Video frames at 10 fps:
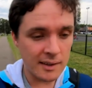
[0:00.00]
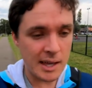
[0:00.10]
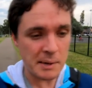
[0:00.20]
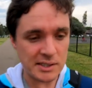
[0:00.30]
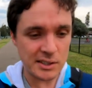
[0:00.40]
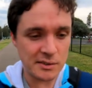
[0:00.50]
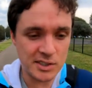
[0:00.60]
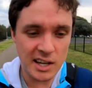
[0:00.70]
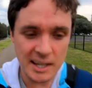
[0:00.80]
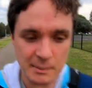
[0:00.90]
get myself
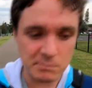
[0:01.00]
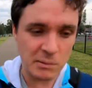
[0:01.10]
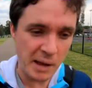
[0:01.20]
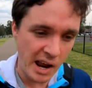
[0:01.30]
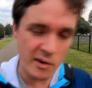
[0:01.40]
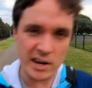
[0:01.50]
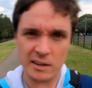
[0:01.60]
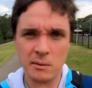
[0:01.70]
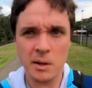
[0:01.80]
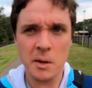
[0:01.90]
starting preparing